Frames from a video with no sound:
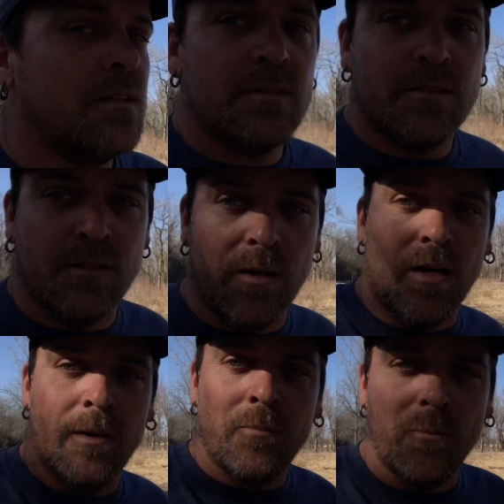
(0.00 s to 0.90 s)
to the
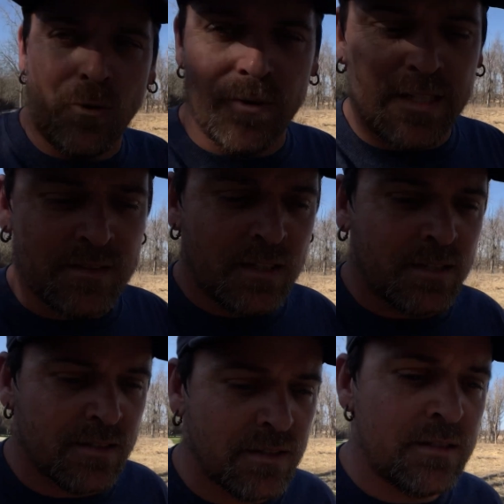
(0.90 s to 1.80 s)
Maureen
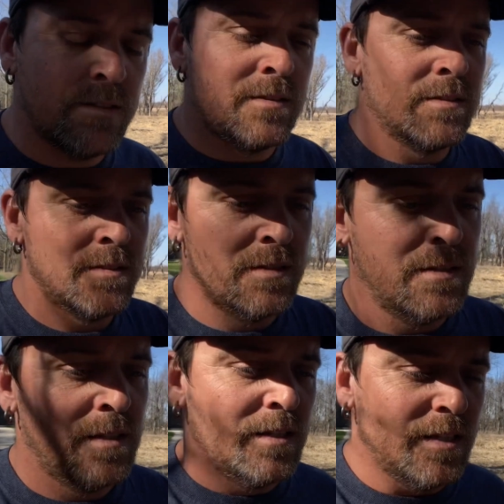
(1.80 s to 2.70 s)

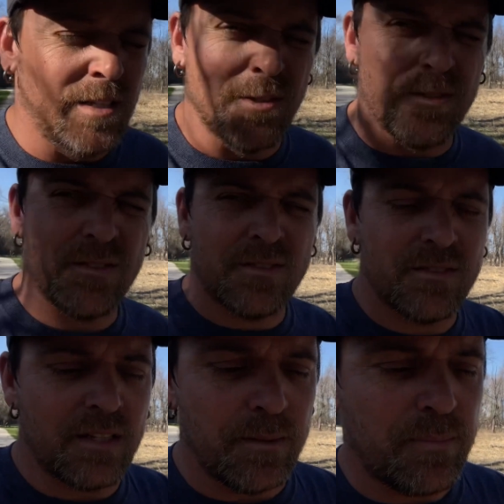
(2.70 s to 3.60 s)
Hills
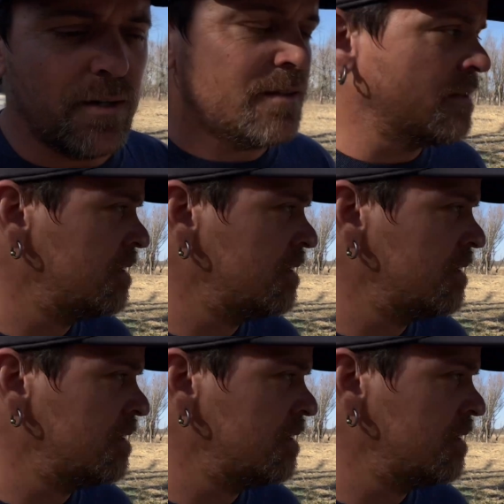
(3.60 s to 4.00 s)
State Park,